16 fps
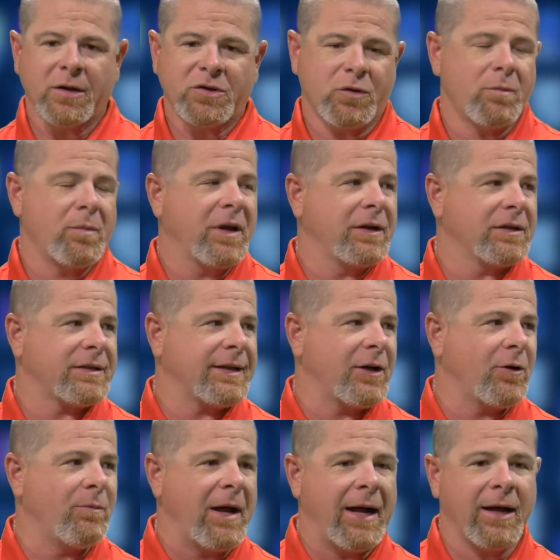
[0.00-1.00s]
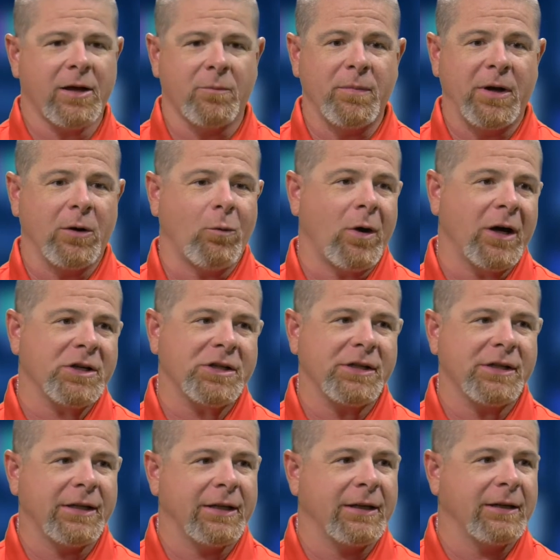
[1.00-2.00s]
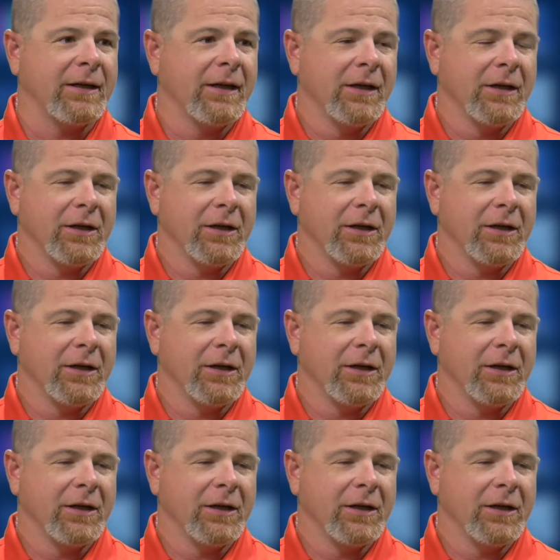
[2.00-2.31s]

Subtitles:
Tremendous tailback. Amir Washington,